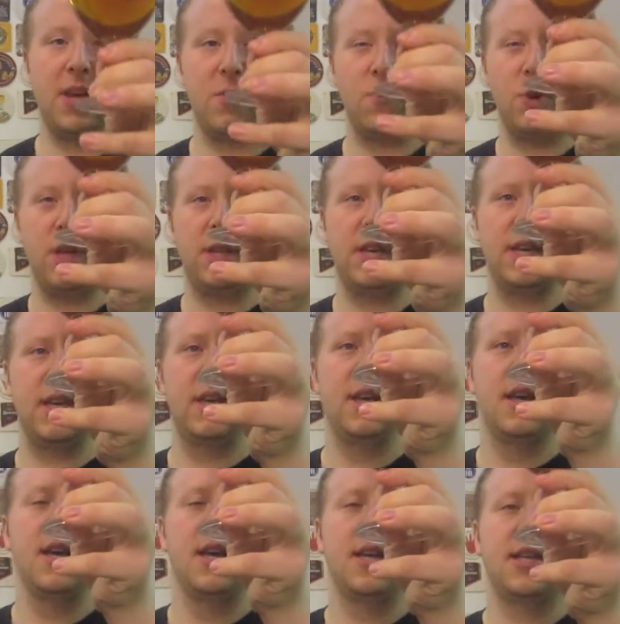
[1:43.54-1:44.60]
a really
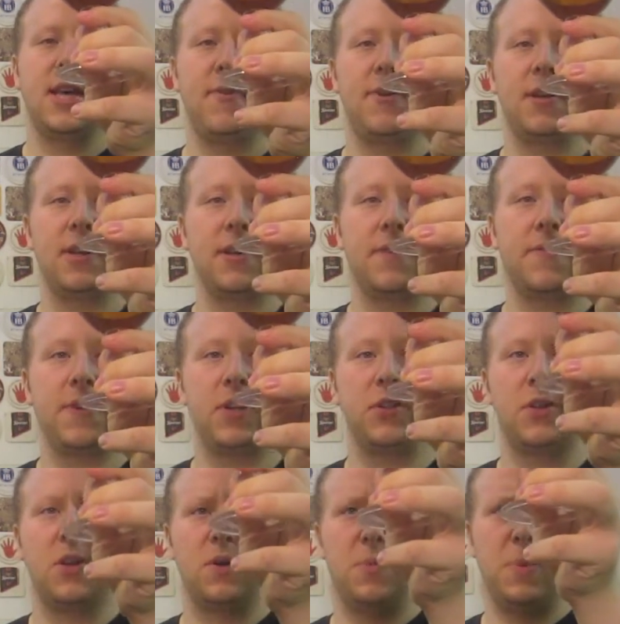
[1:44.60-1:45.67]
definitely
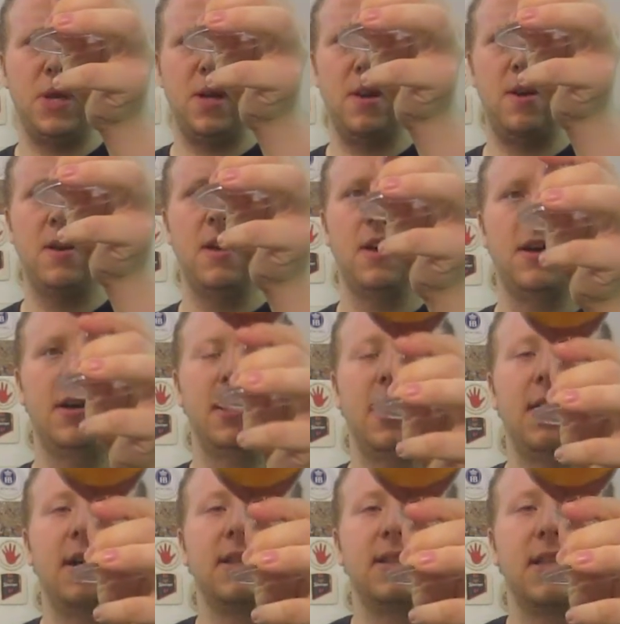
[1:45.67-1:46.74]
filtered beer.
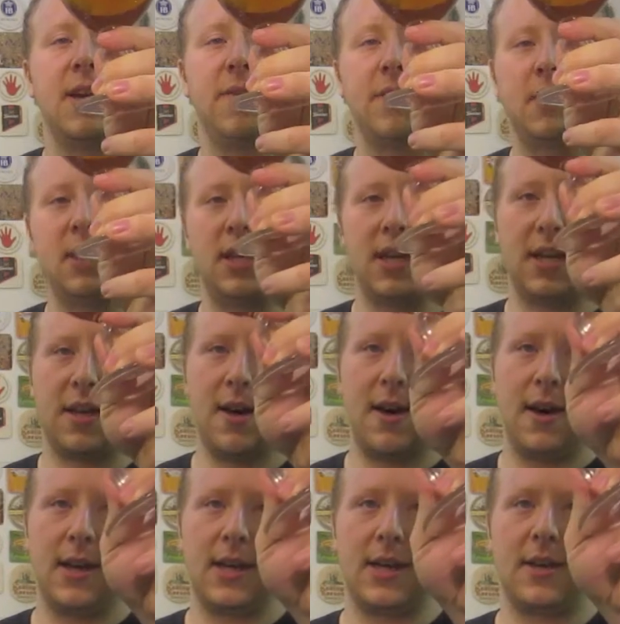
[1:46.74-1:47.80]
It's definitely like a
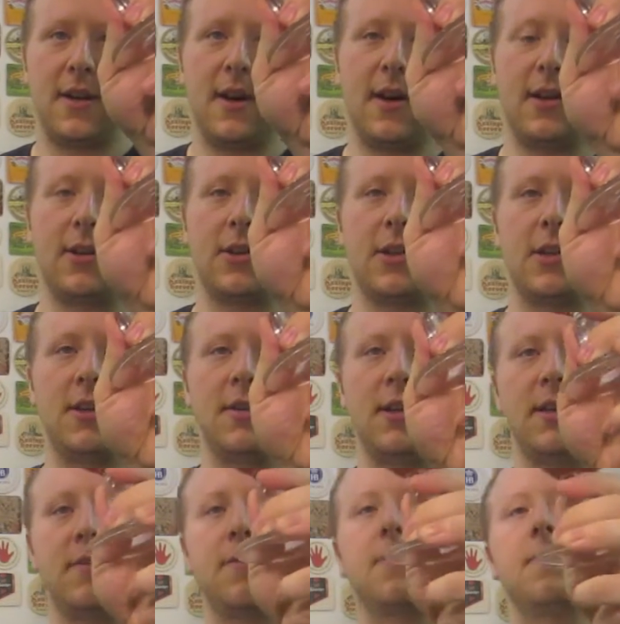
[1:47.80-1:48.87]
honey color to
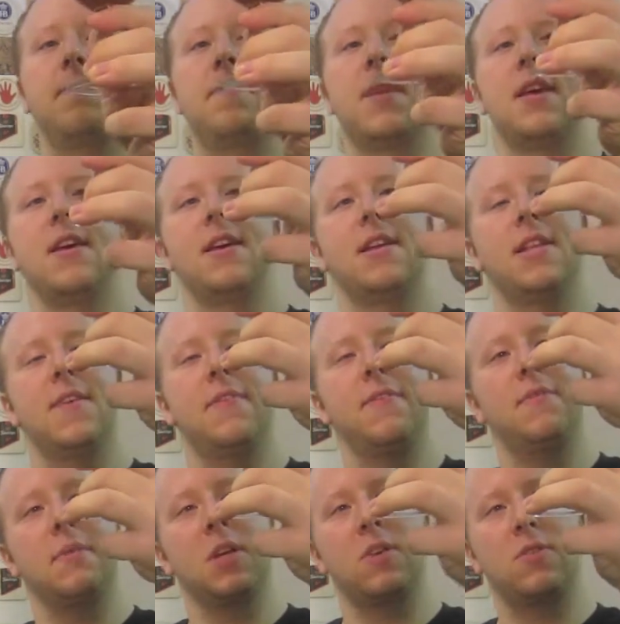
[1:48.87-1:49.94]
it, definitely
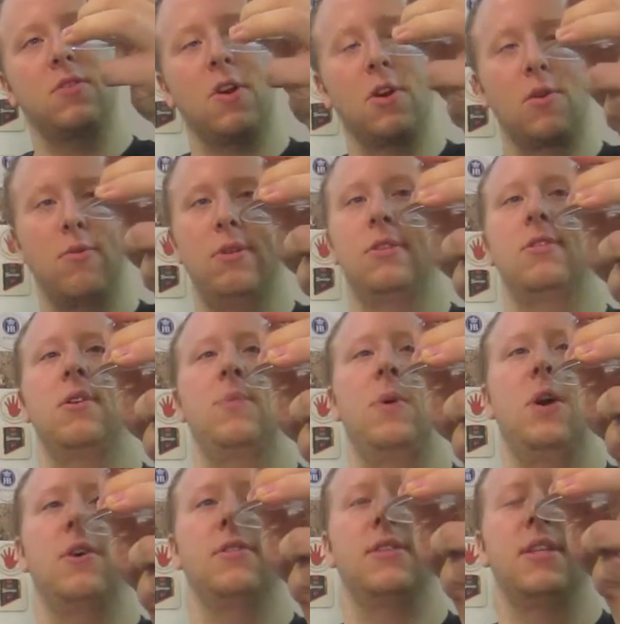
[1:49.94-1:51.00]
from the dark crystal
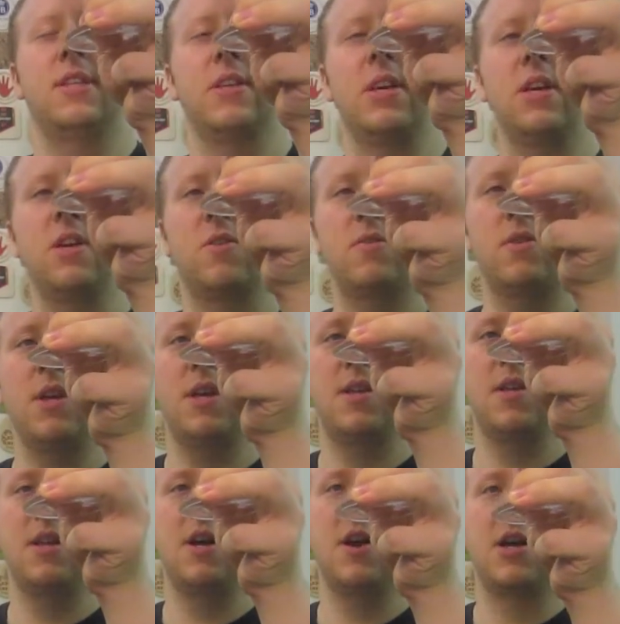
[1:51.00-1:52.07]
malts and
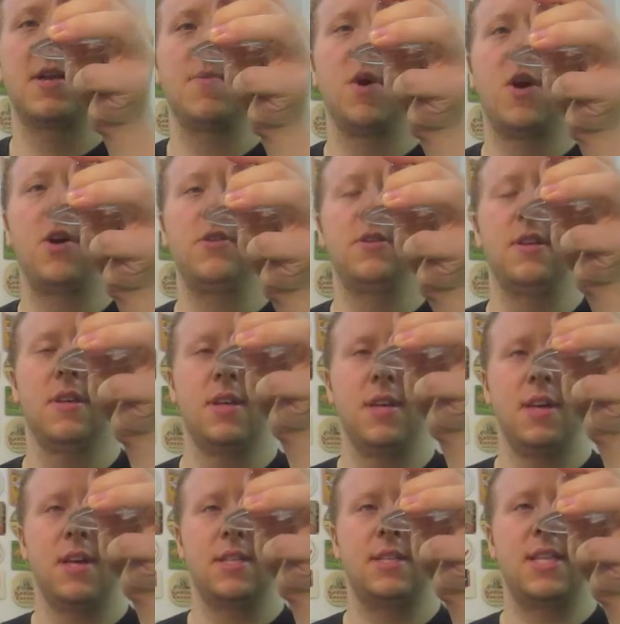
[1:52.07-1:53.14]
the honey malt.
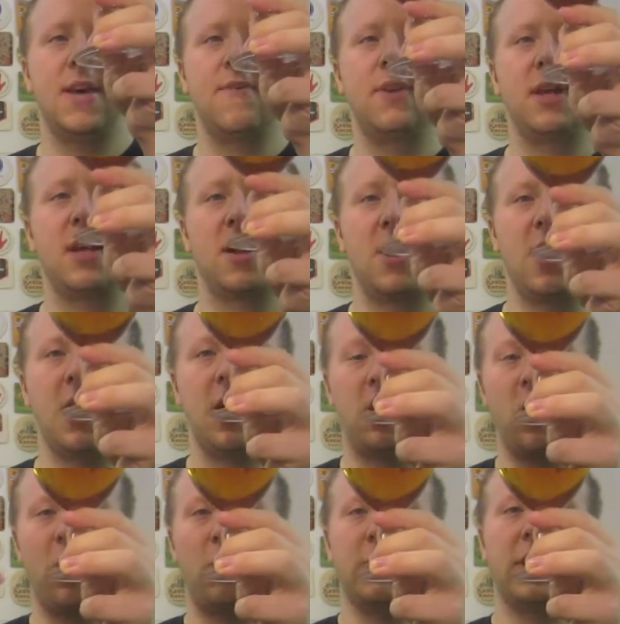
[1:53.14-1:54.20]
It's definitely like a
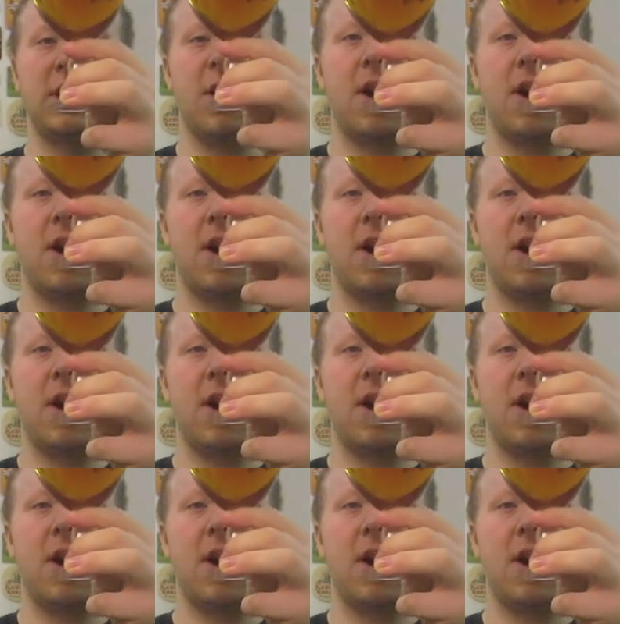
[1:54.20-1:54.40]
golden